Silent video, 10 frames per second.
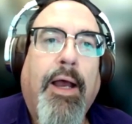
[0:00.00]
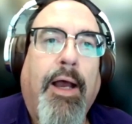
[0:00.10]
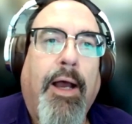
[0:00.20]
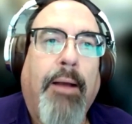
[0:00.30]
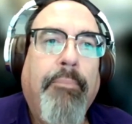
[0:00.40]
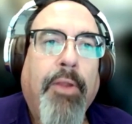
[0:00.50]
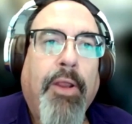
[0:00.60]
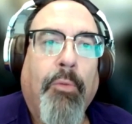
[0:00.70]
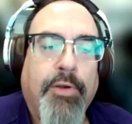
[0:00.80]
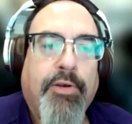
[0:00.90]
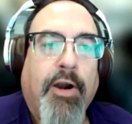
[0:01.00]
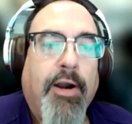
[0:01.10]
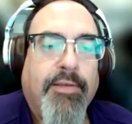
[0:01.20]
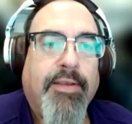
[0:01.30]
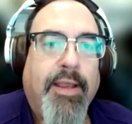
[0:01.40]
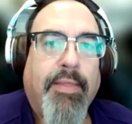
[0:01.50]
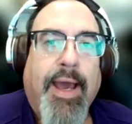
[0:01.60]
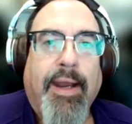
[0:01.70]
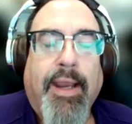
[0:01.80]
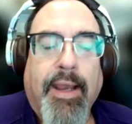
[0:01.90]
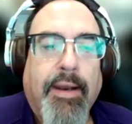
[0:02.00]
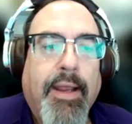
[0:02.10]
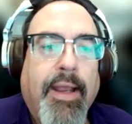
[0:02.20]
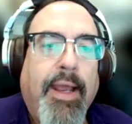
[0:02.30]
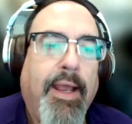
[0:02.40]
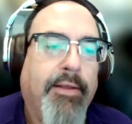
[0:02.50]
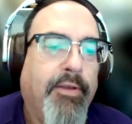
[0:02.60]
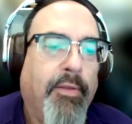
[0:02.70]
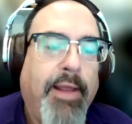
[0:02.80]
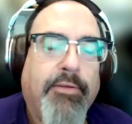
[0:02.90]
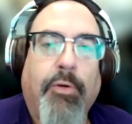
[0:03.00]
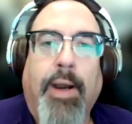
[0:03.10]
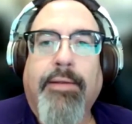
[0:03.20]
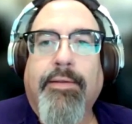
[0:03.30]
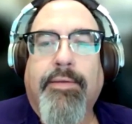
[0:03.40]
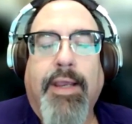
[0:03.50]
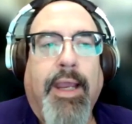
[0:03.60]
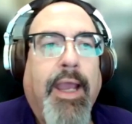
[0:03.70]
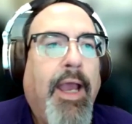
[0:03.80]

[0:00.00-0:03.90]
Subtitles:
we're starting to see that again. So that's great to see.